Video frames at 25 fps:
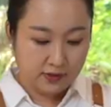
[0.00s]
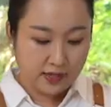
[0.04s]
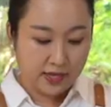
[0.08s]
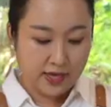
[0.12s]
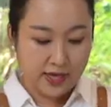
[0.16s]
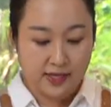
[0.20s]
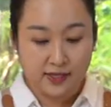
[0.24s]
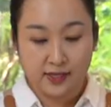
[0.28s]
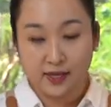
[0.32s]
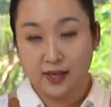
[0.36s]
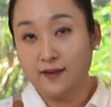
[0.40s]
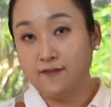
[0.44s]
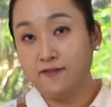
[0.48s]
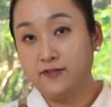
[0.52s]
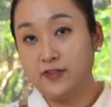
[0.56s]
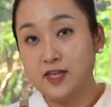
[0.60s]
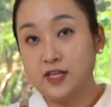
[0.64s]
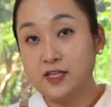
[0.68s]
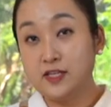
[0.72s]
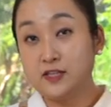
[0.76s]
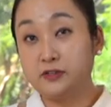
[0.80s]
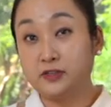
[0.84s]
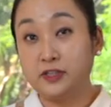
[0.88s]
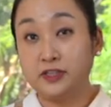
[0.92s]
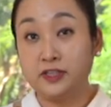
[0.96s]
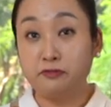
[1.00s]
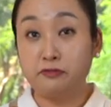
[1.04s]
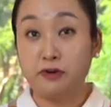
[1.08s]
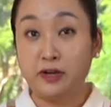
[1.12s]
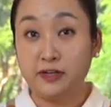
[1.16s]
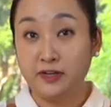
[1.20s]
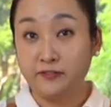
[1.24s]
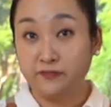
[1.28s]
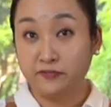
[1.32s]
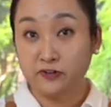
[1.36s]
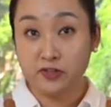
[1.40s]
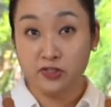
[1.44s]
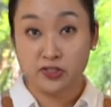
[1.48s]
And if this is already
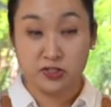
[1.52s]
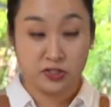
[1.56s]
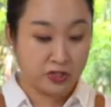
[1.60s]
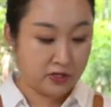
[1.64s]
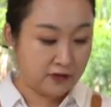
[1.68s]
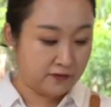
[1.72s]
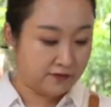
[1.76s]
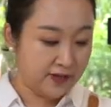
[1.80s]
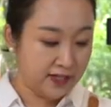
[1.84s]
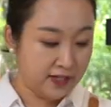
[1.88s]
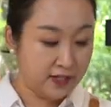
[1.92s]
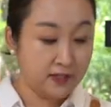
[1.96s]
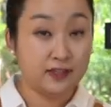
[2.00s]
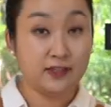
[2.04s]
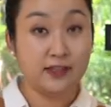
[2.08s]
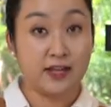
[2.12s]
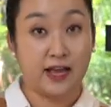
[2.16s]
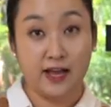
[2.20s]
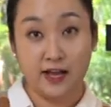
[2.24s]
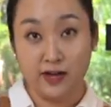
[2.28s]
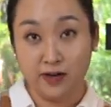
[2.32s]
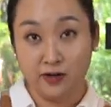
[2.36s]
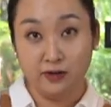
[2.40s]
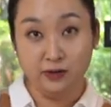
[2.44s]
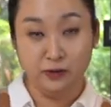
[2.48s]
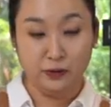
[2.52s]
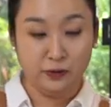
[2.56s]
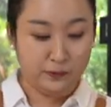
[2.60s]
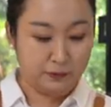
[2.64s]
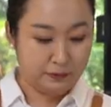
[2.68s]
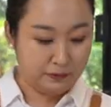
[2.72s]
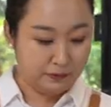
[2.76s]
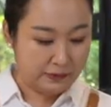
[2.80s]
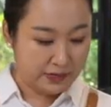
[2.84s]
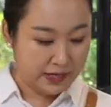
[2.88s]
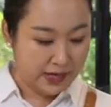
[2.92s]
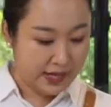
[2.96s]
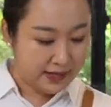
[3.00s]
ready for serving
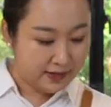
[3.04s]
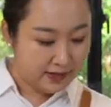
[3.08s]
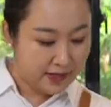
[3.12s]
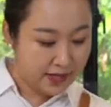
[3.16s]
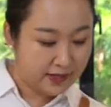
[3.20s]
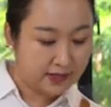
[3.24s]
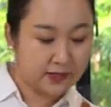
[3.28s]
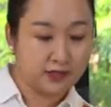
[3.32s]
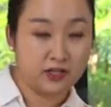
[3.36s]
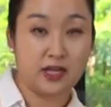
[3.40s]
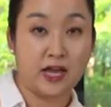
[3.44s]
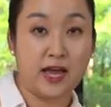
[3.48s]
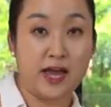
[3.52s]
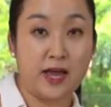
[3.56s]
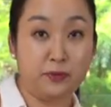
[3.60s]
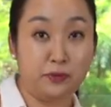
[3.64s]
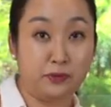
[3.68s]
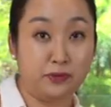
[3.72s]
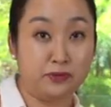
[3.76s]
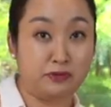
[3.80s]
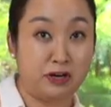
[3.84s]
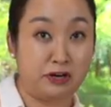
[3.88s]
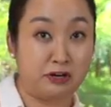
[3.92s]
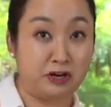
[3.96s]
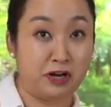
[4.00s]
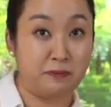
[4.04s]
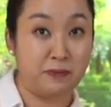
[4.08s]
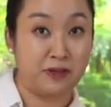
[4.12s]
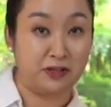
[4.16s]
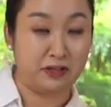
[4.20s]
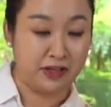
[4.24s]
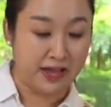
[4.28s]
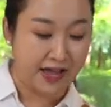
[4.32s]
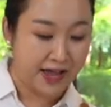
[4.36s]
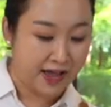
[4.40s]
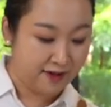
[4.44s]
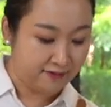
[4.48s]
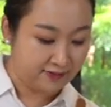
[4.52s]
now, then I would recommend
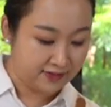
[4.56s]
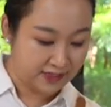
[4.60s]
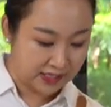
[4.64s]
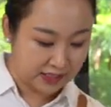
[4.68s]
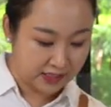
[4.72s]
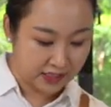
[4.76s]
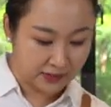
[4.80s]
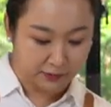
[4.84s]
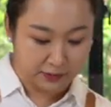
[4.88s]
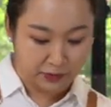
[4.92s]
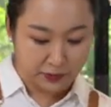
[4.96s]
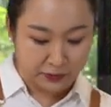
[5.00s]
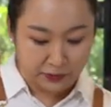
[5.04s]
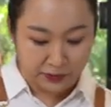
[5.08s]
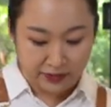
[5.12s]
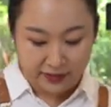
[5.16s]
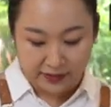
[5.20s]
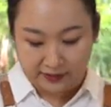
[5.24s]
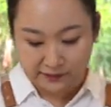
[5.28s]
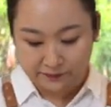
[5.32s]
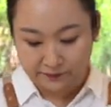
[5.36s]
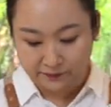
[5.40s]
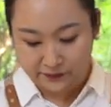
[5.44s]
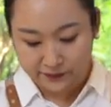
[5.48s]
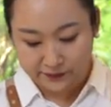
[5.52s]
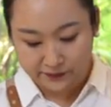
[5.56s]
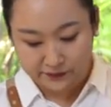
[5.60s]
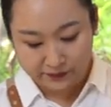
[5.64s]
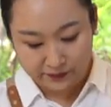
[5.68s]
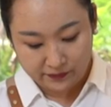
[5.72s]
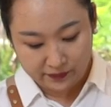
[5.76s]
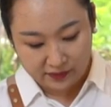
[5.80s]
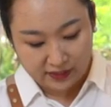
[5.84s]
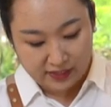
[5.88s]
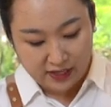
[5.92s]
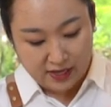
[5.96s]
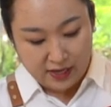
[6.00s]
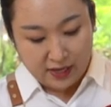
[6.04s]
to have sesame oil.
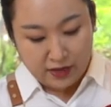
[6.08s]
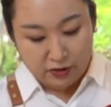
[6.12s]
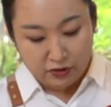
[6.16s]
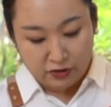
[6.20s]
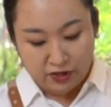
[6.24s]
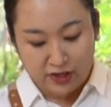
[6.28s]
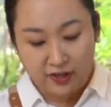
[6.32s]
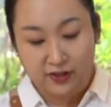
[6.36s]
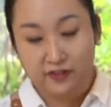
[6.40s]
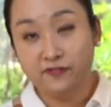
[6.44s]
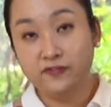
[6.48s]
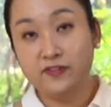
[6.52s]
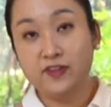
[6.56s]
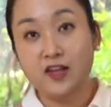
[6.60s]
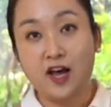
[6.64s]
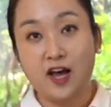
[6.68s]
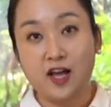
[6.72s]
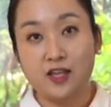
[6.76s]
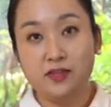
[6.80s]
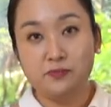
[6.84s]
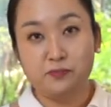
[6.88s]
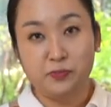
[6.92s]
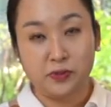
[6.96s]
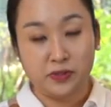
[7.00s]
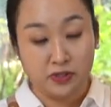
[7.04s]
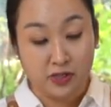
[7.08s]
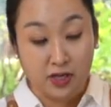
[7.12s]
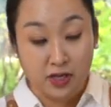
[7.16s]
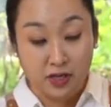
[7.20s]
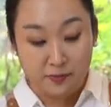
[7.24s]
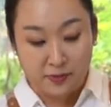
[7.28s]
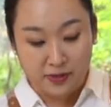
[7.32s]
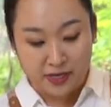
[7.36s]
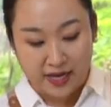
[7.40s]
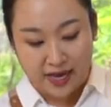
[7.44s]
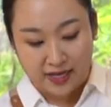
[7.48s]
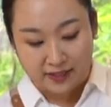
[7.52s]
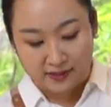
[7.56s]
Or if not, pwede kaya
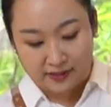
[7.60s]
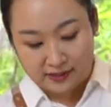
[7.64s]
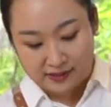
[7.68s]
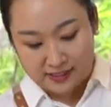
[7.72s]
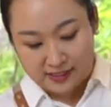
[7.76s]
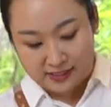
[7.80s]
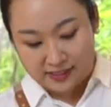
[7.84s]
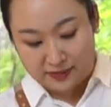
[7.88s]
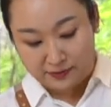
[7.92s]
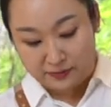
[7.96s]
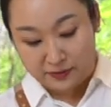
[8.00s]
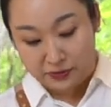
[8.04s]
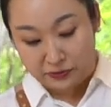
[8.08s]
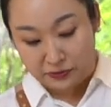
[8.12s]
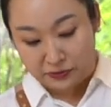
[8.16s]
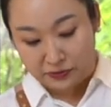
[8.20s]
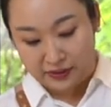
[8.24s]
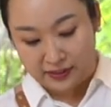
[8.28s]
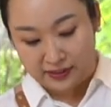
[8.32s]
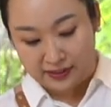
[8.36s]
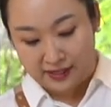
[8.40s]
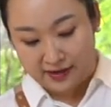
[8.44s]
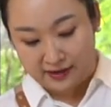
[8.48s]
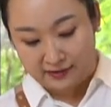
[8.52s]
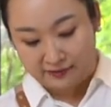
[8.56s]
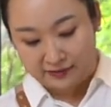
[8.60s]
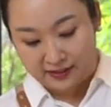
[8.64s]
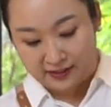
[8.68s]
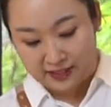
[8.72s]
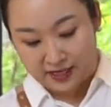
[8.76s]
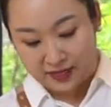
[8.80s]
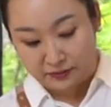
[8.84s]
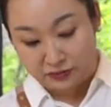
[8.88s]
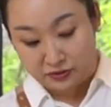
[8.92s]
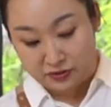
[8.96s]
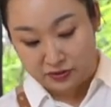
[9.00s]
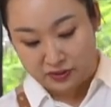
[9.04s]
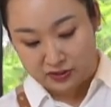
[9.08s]
mag-add ng sesame oil every
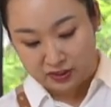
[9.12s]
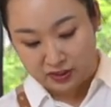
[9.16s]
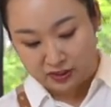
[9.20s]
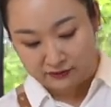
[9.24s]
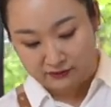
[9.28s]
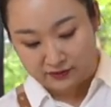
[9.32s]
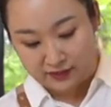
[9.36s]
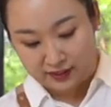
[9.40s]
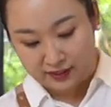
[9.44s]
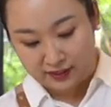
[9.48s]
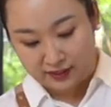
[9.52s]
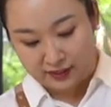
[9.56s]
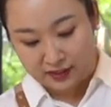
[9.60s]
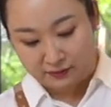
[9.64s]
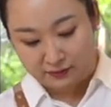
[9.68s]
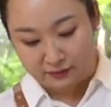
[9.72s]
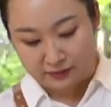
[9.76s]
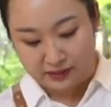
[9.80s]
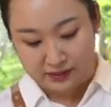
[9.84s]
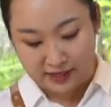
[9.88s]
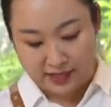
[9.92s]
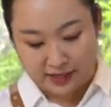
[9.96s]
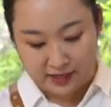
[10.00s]
time you serve, a little bit